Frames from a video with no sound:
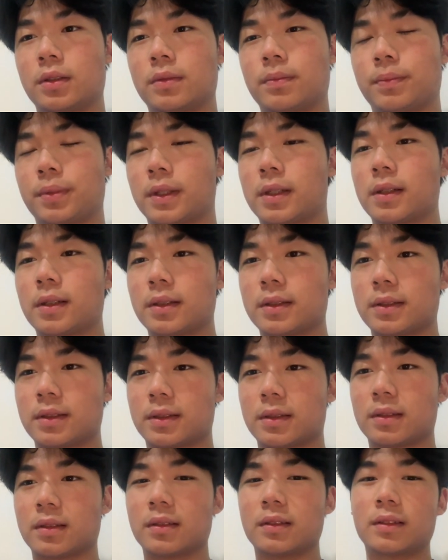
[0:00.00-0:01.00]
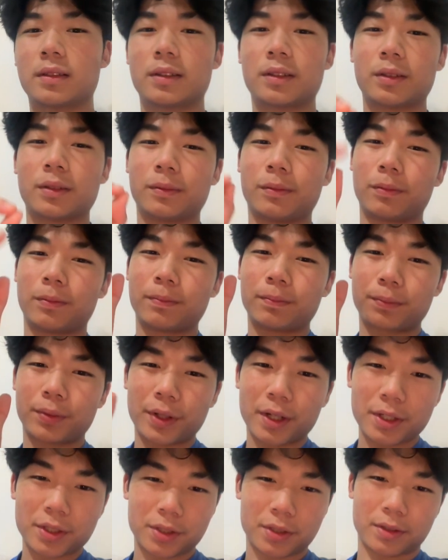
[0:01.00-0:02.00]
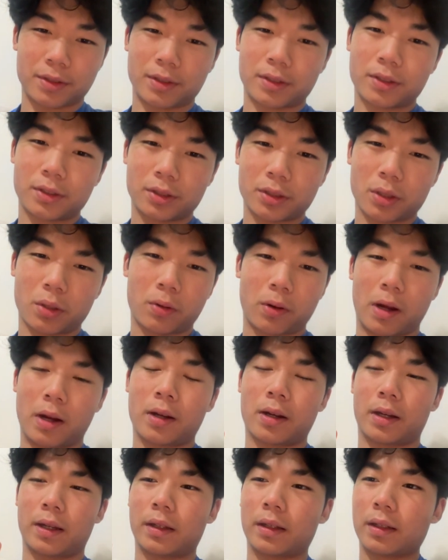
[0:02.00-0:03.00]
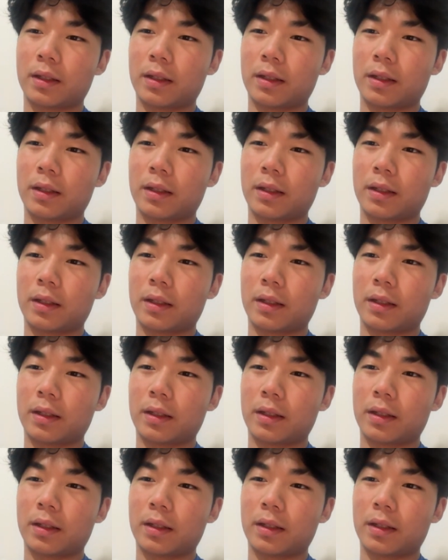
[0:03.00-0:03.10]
because the pressure is so high.